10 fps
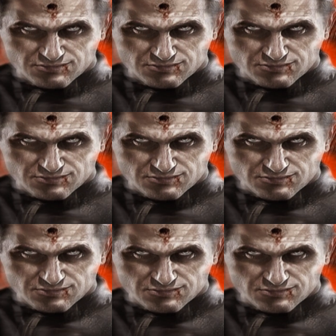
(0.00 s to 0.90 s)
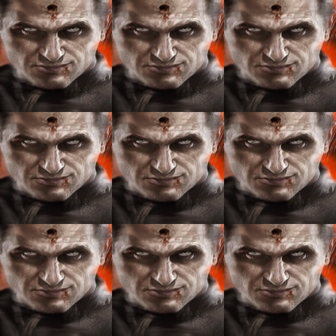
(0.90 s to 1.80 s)

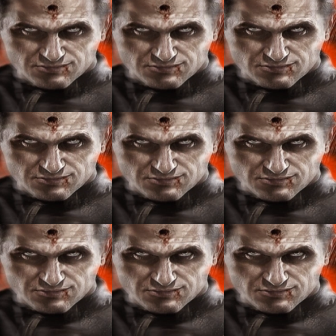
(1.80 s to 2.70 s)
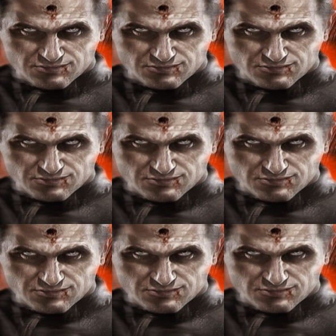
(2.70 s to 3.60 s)

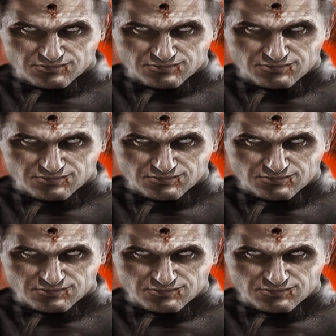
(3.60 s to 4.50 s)
This person isn't speaking.